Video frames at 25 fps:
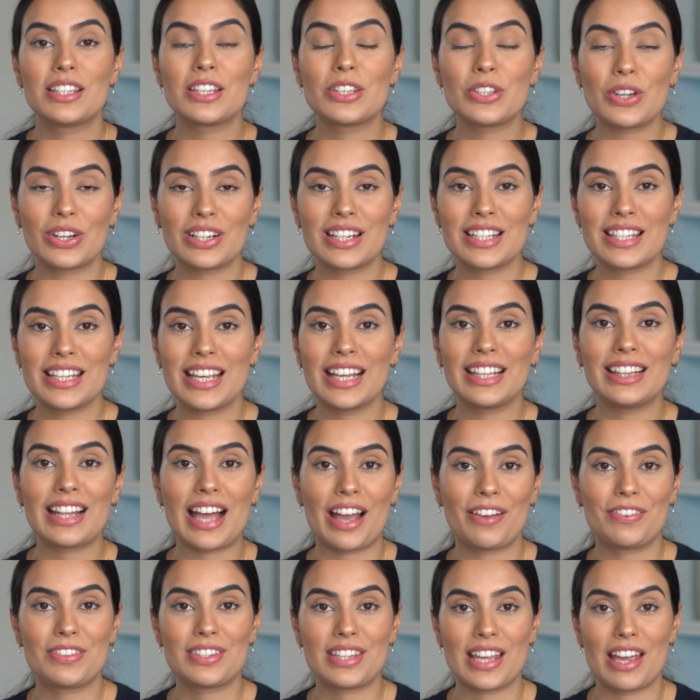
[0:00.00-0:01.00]
is honestly a
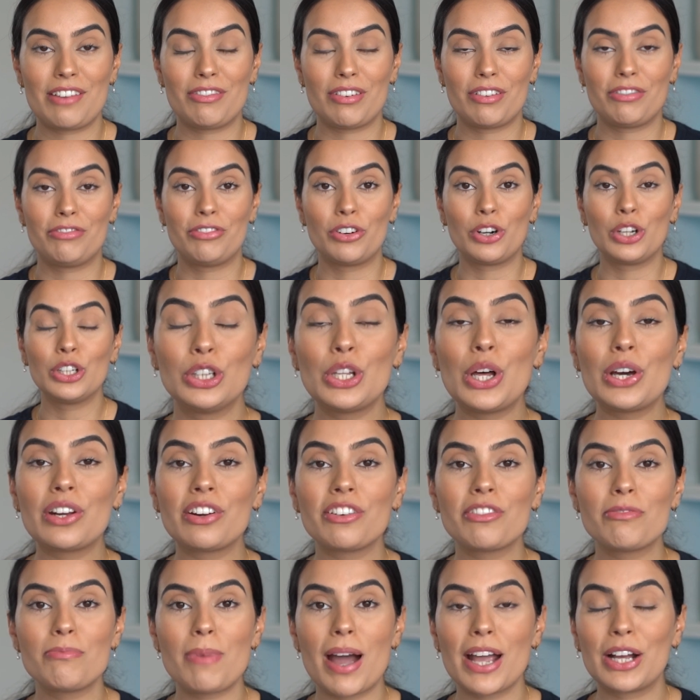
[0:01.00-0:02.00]
lifesaver for a lot
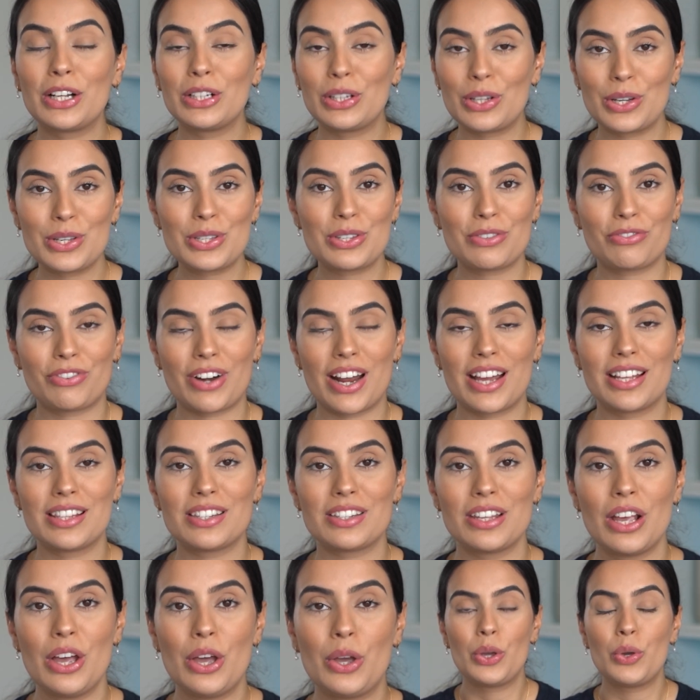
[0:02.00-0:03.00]
of my close friends
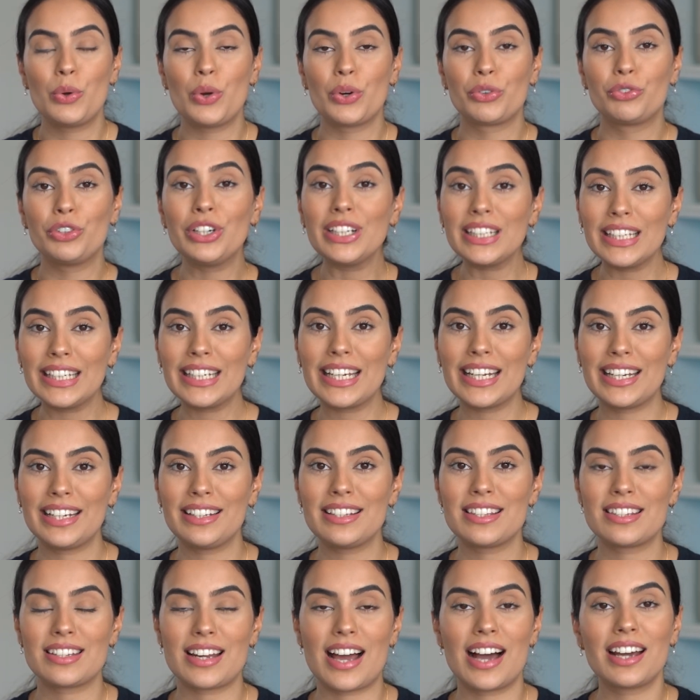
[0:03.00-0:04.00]
who are really getting
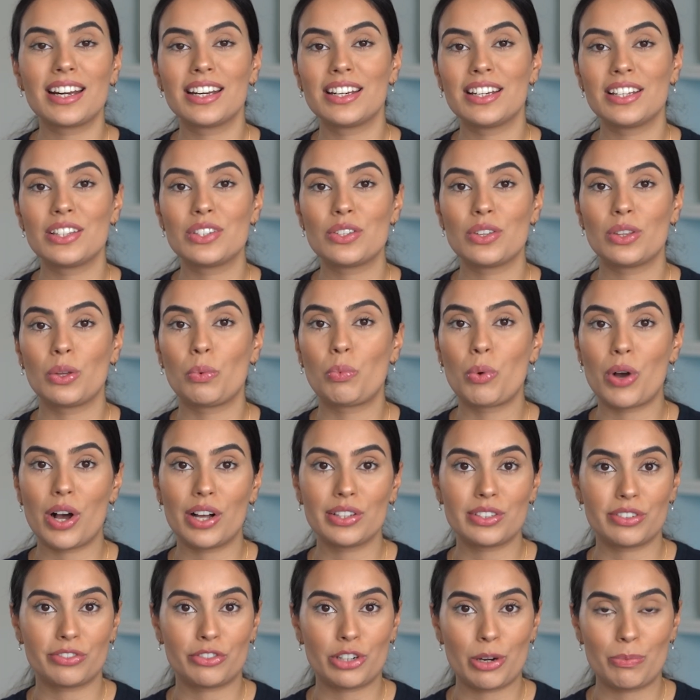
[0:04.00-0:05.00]
started into the
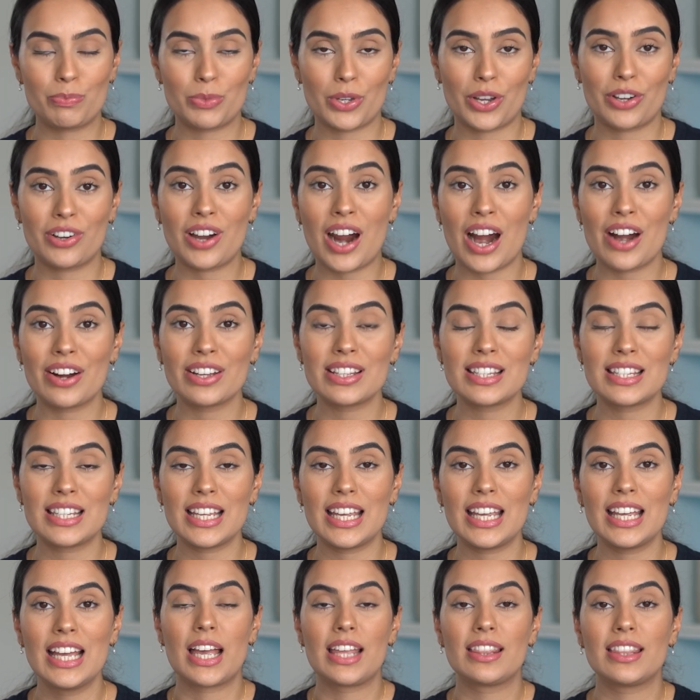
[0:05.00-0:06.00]
world of cryptocurrency.